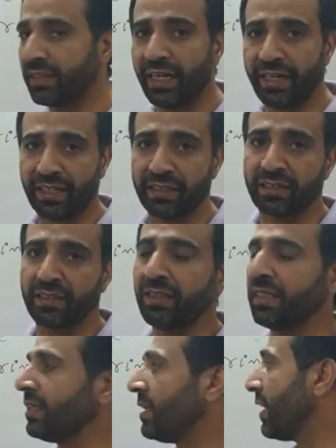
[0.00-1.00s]
that is
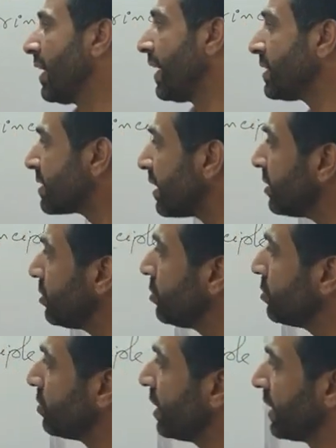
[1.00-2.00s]
the SI
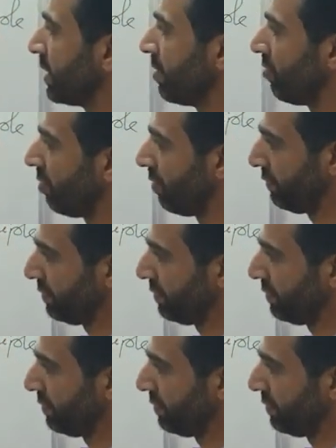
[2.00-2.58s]
unit of